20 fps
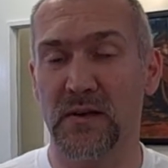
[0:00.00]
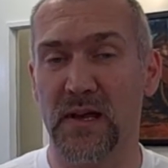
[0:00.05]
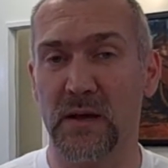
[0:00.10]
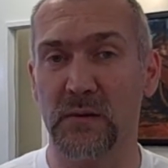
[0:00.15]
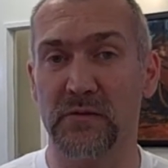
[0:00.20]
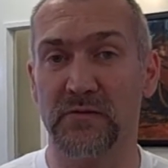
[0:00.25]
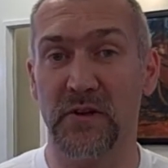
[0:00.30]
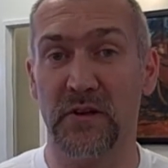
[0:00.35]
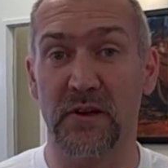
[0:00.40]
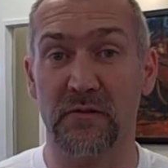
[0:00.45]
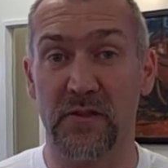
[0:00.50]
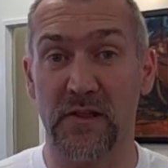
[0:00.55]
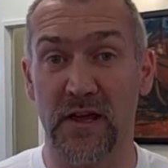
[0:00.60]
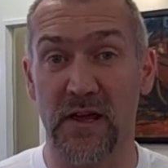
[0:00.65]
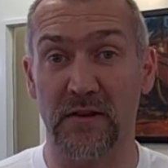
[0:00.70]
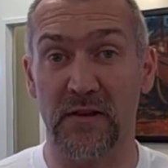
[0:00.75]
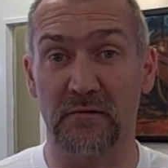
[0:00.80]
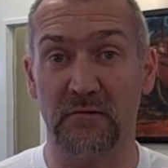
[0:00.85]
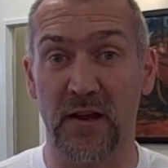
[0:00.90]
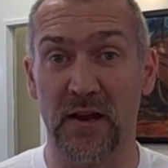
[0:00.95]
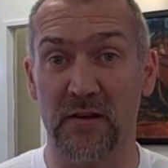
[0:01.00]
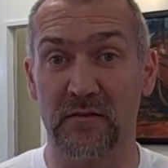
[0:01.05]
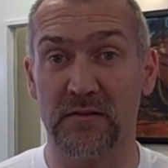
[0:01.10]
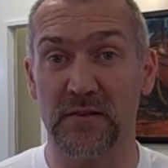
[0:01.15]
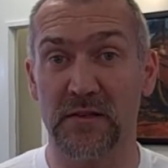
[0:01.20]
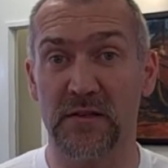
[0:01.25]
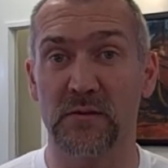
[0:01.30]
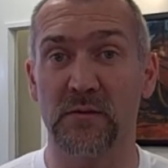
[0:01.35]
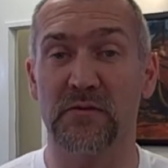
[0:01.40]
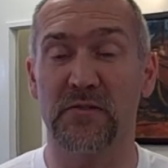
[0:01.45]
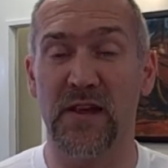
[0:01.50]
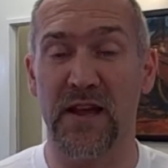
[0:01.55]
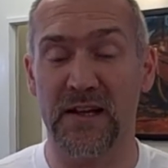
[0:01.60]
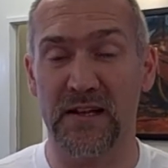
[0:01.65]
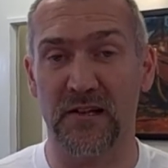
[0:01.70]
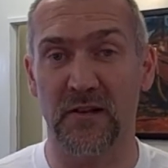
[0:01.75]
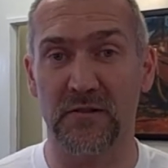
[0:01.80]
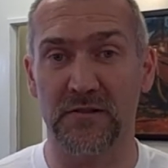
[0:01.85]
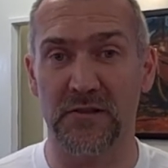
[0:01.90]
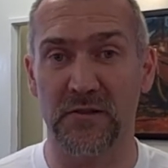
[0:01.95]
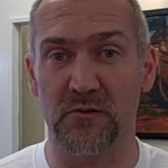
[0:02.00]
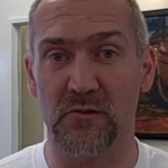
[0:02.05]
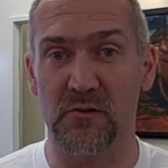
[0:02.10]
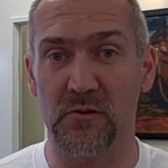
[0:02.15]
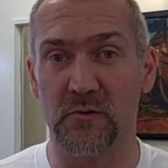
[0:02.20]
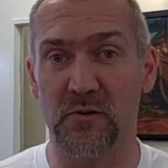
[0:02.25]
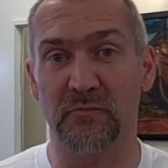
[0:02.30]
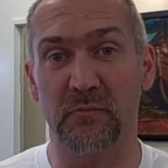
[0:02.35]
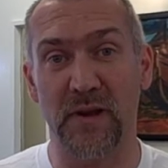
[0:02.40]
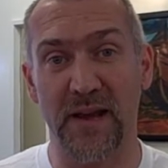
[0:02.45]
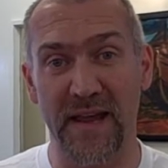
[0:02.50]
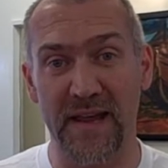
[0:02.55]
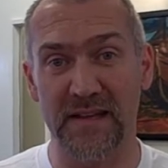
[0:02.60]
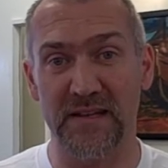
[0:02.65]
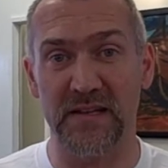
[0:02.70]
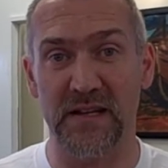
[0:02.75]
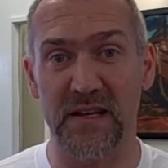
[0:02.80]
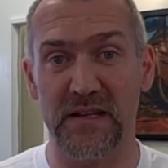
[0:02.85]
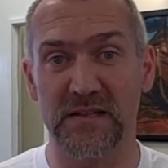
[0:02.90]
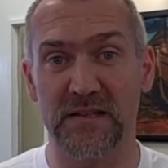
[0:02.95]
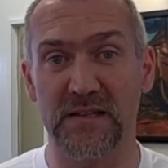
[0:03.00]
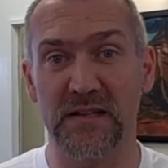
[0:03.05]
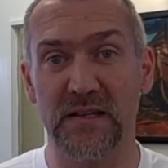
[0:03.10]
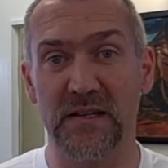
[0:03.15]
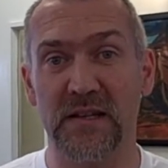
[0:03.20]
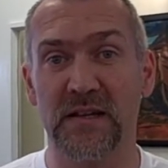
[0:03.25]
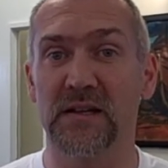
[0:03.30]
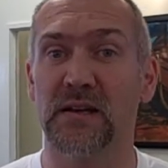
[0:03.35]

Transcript: Now we've dug everything out of the ground, we've catalogued it all, we've planned it.